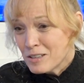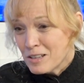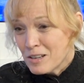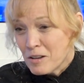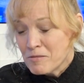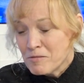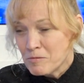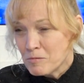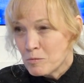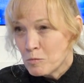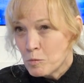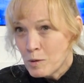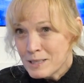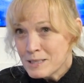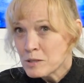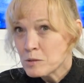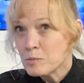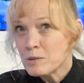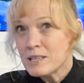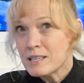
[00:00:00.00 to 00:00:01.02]
uh,
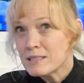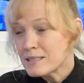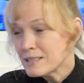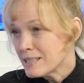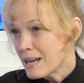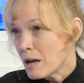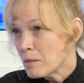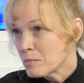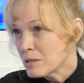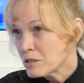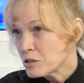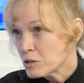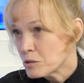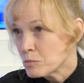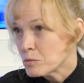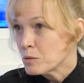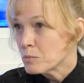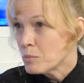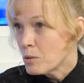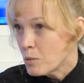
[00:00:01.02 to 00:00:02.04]
once we established a
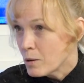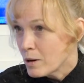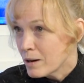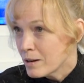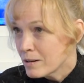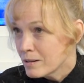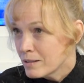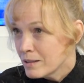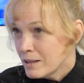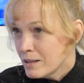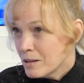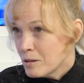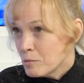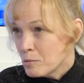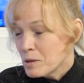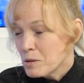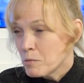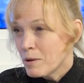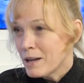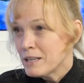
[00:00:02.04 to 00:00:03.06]
rapport, mm-hmm.
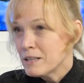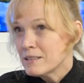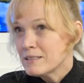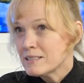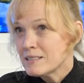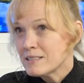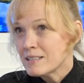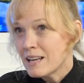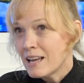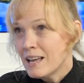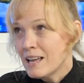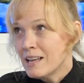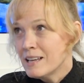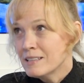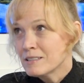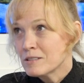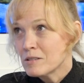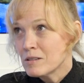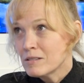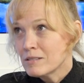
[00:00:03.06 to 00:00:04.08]
we went
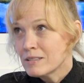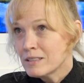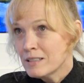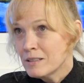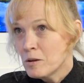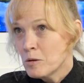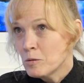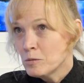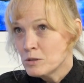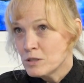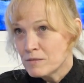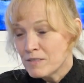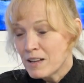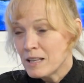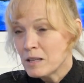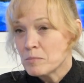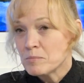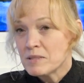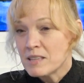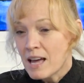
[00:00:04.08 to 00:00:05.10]
and you know
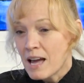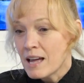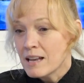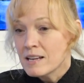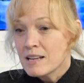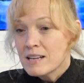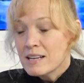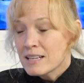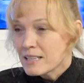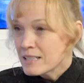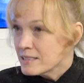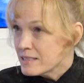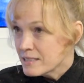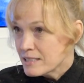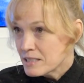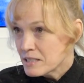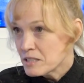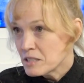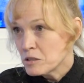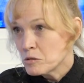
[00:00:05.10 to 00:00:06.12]
developed that
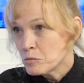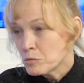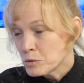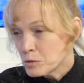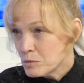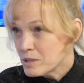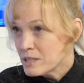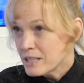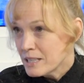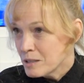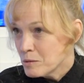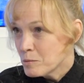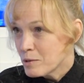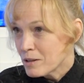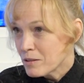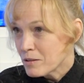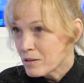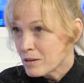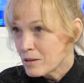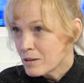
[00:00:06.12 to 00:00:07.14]
consistent routine
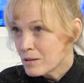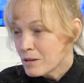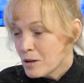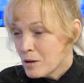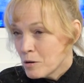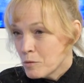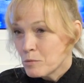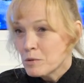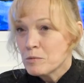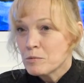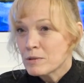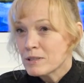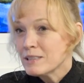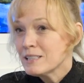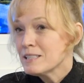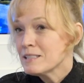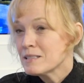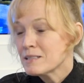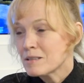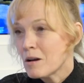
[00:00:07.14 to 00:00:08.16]
with her. We
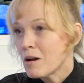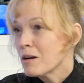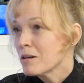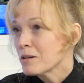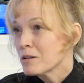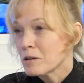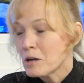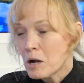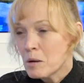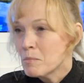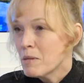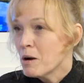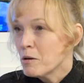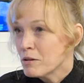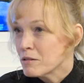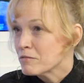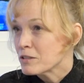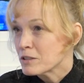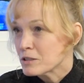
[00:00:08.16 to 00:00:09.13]
really saw her come out of